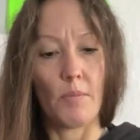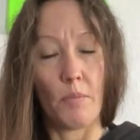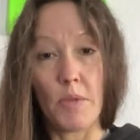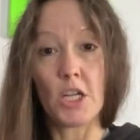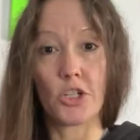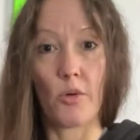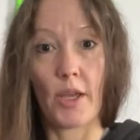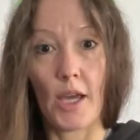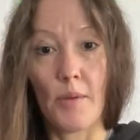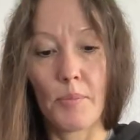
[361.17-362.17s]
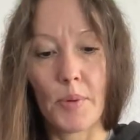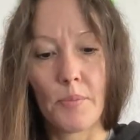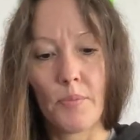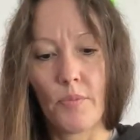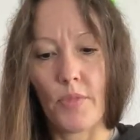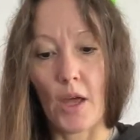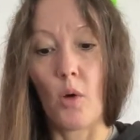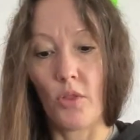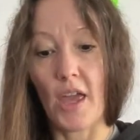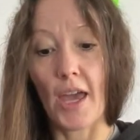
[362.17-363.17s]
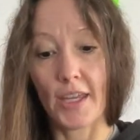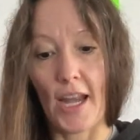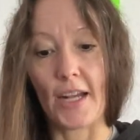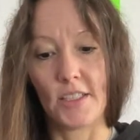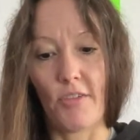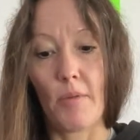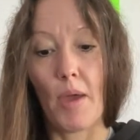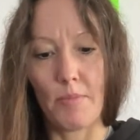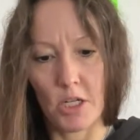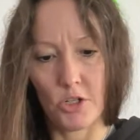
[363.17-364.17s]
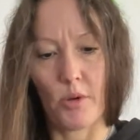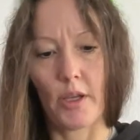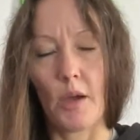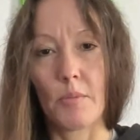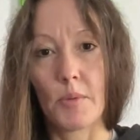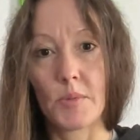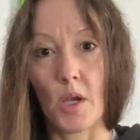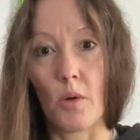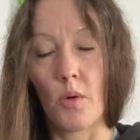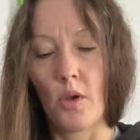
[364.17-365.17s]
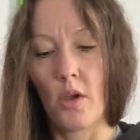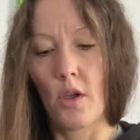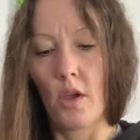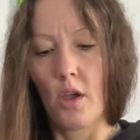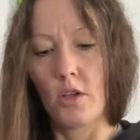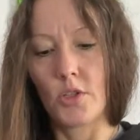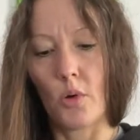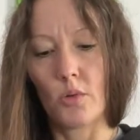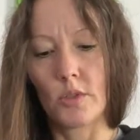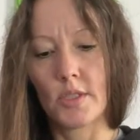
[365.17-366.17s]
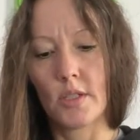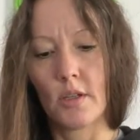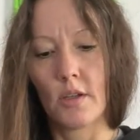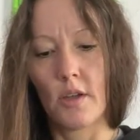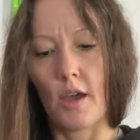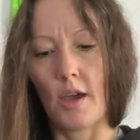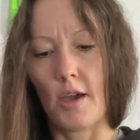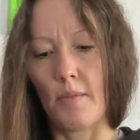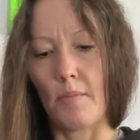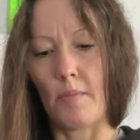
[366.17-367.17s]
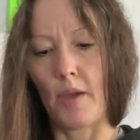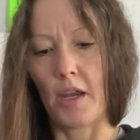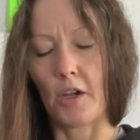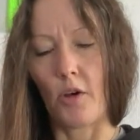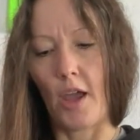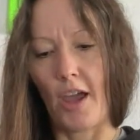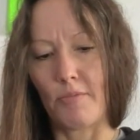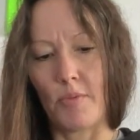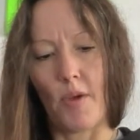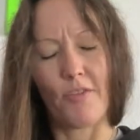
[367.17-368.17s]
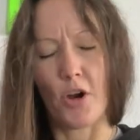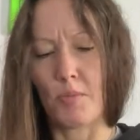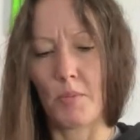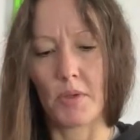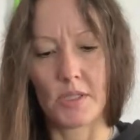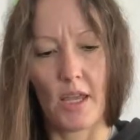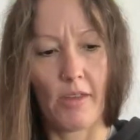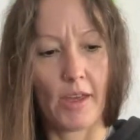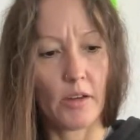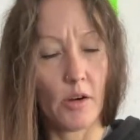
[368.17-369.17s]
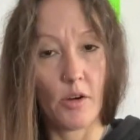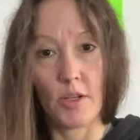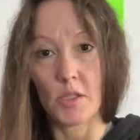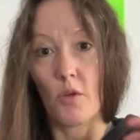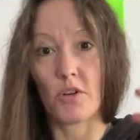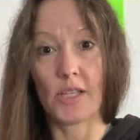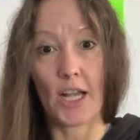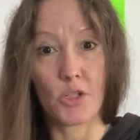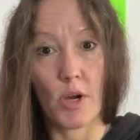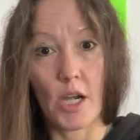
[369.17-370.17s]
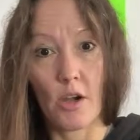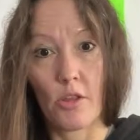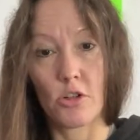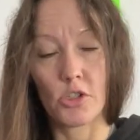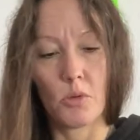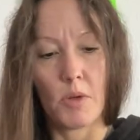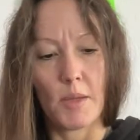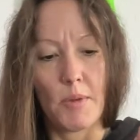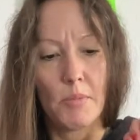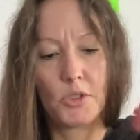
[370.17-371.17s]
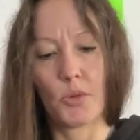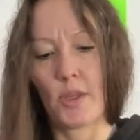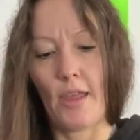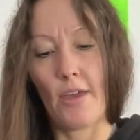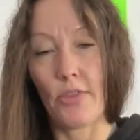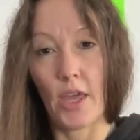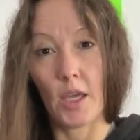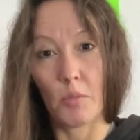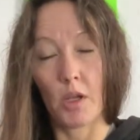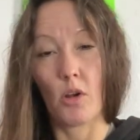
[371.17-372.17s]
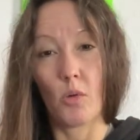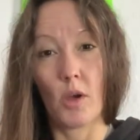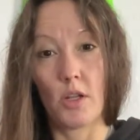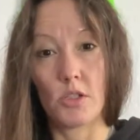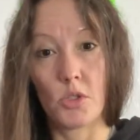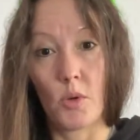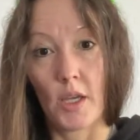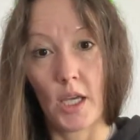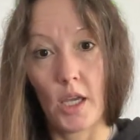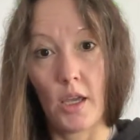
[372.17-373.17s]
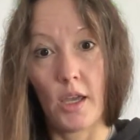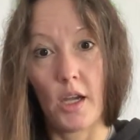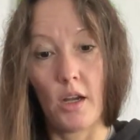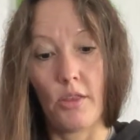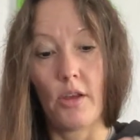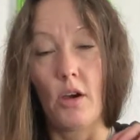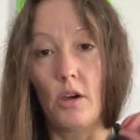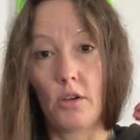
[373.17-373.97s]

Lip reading: me showing up, that only I can activate by me showing up. So don't, you know, I've heard people say like, oh, it's oversaturated, or there's too many people doing that thing, but no one is doing it in the